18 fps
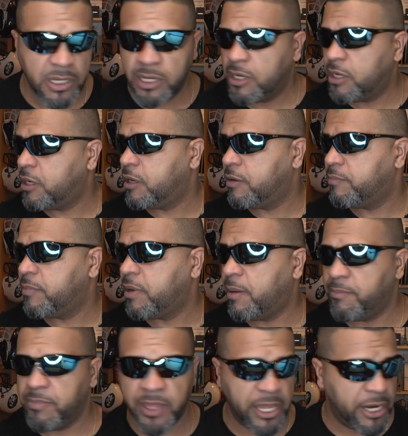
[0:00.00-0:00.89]

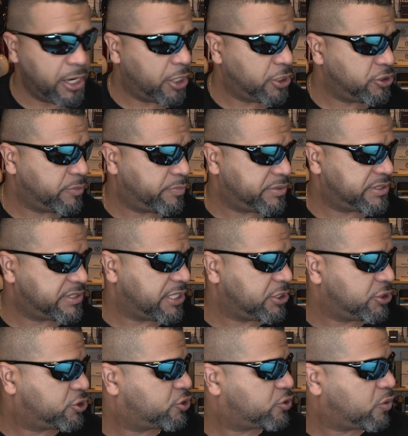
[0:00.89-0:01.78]
I'm not
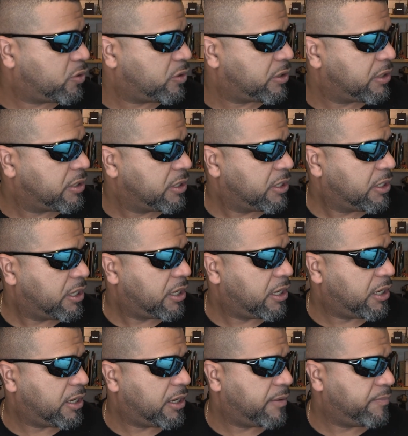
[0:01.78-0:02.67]
100% sure.
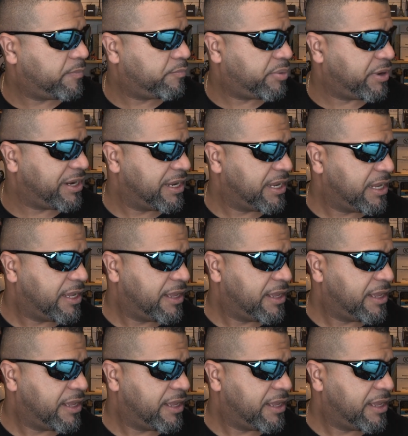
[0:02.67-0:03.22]
But